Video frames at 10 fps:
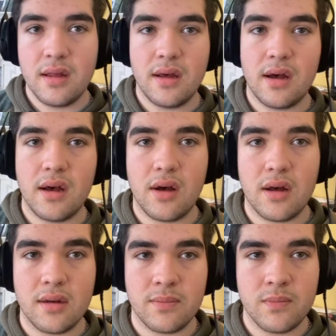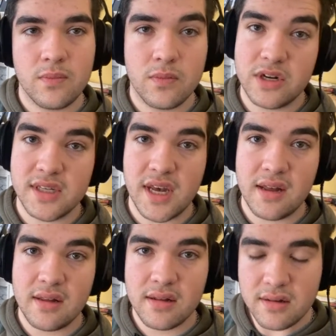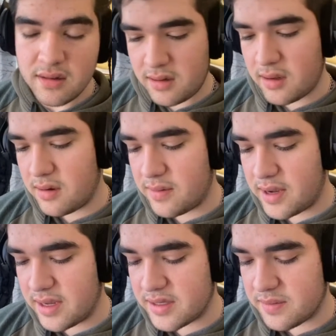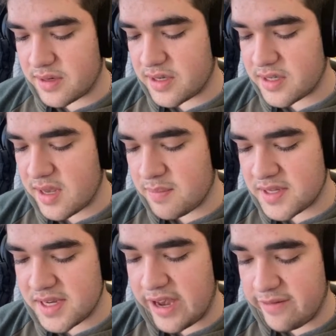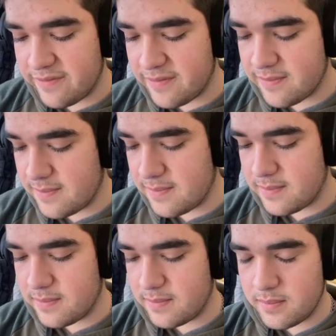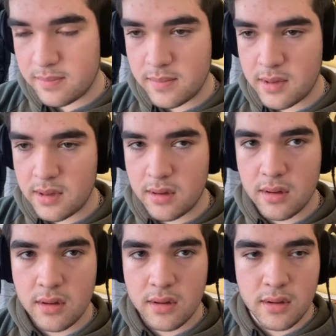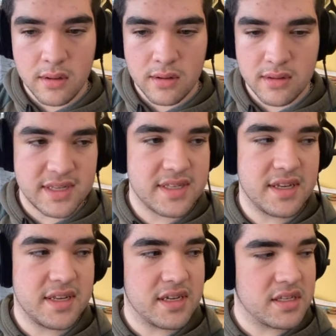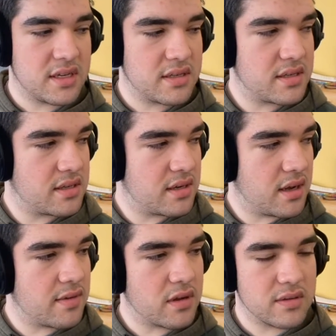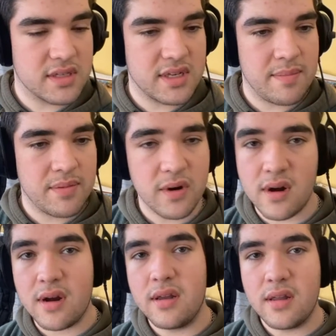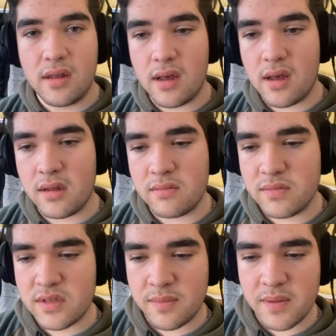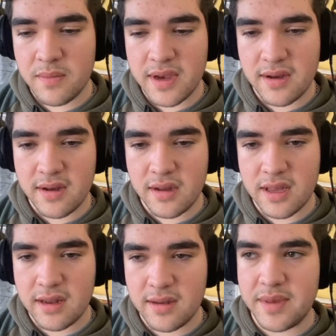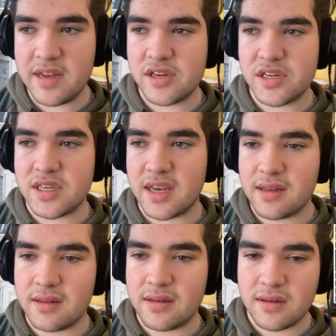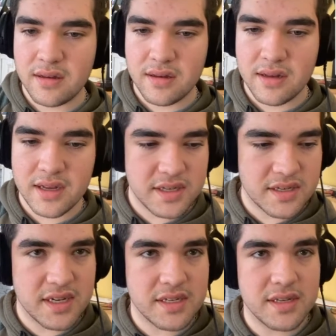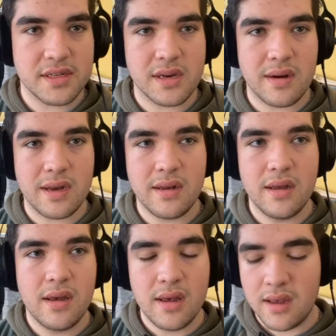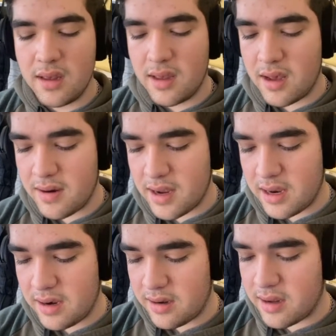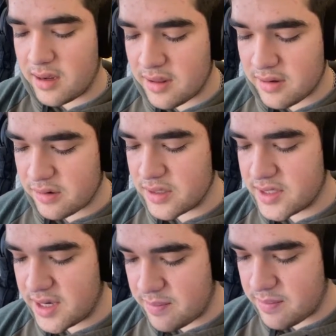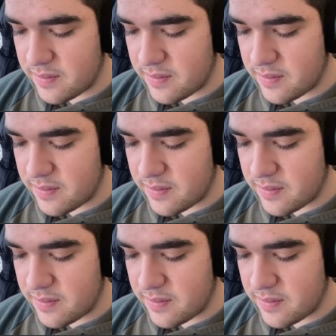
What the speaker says: What is that? Right, so we're going to skip this F. That's the distance of a whole step, or some people might call it a major second, as it says on the screen. All right, another whole step.